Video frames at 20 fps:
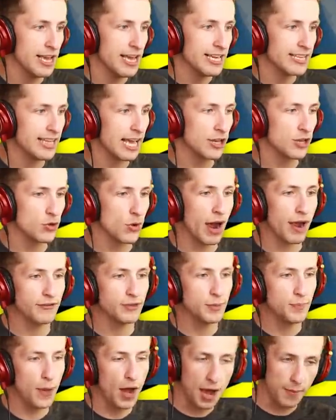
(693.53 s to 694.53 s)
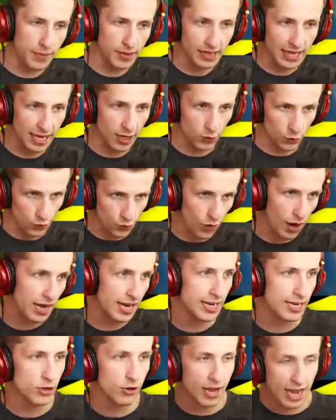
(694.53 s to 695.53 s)
Yeah, you have to pop it like
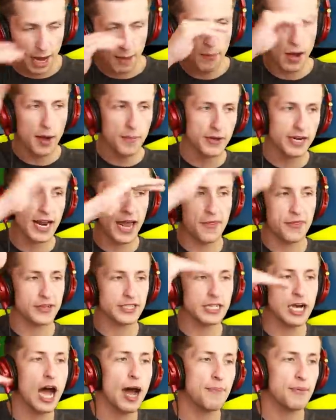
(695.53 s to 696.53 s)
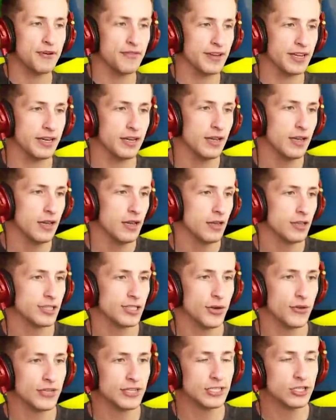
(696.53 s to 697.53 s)
right. You can't pop it at the top of it.
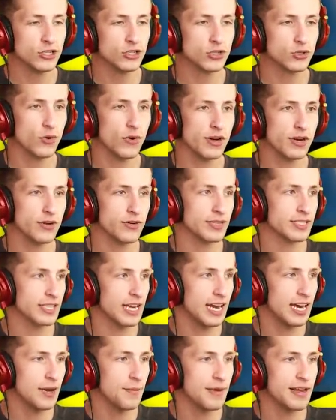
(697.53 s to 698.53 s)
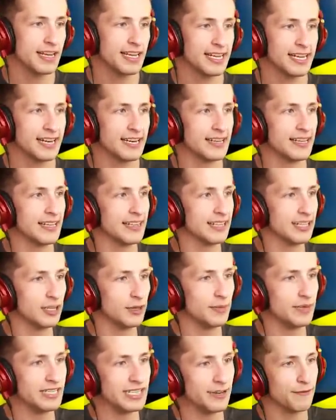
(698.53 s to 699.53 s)
So this destroyer is kind of making it a little
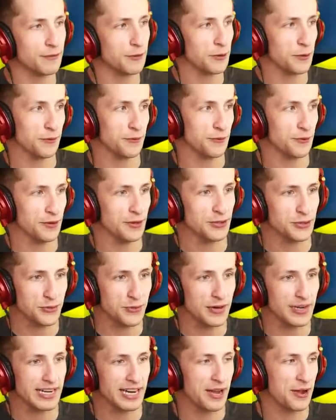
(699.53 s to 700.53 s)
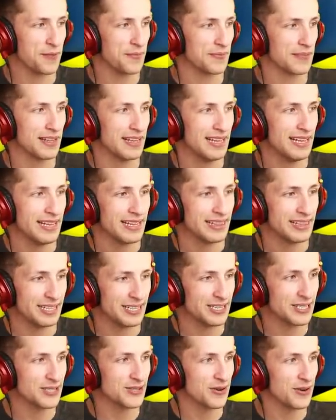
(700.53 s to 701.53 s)
bit difficult for us right now. The
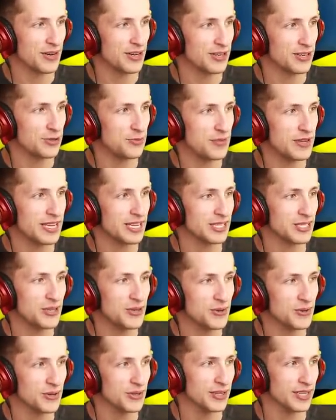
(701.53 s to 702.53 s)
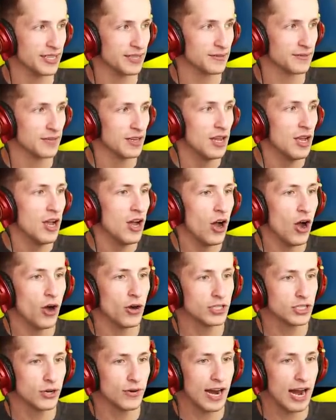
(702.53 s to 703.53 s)
destroyer is being too good. Oh,
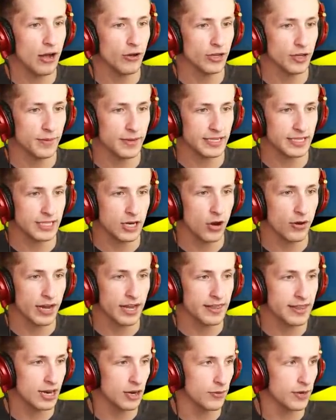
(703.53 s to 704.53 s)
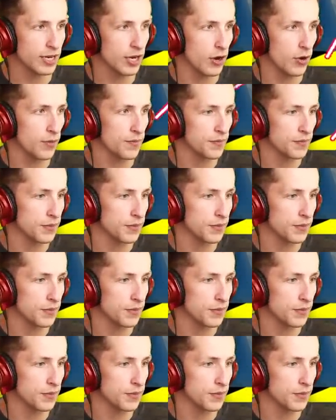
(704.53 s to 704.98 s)
it's our alchemist. Okay, there we go.